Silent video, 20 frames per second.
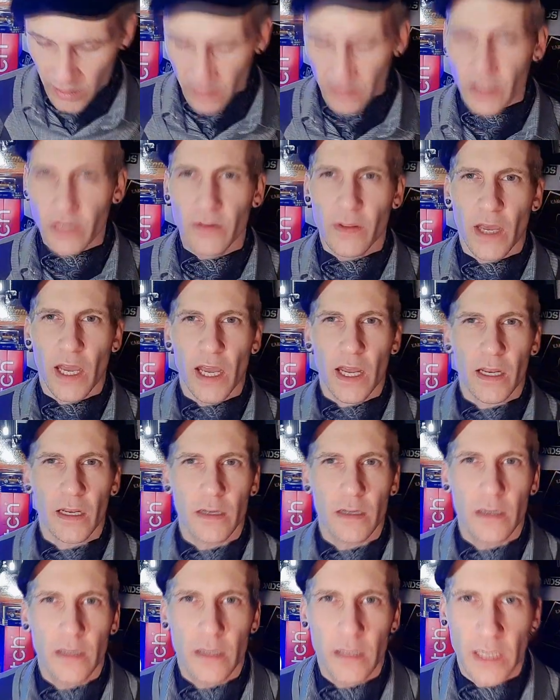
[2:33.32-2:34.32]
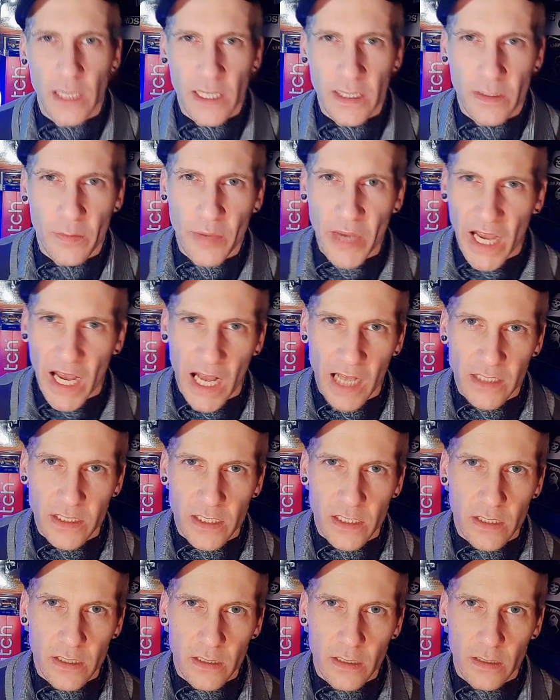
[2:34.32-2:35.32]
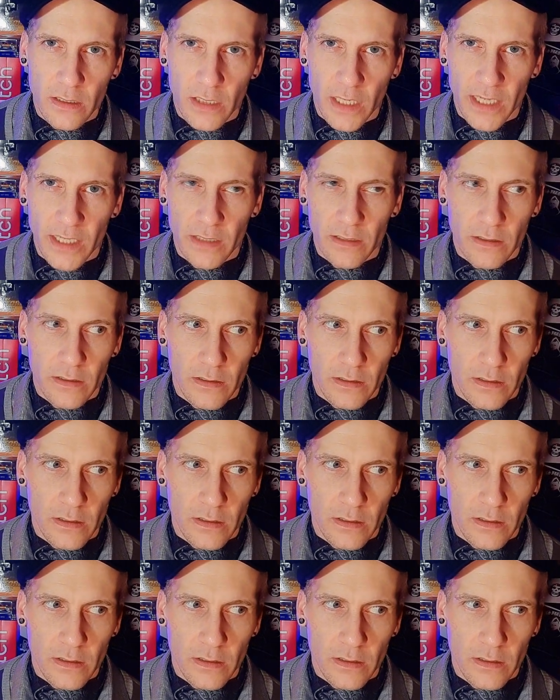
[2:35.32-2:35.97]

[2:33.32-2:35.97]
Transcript: Don't do that. In the past, like